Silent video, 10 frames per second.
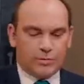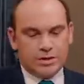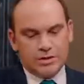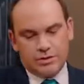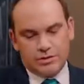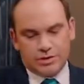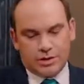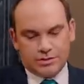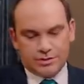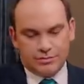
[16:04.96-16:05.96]
when you
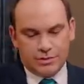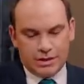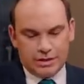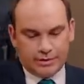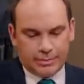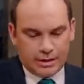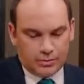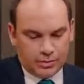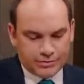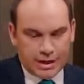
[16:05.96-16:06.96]
start to read
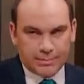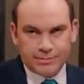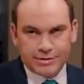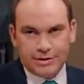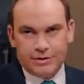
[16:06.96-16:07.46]
about what's happened to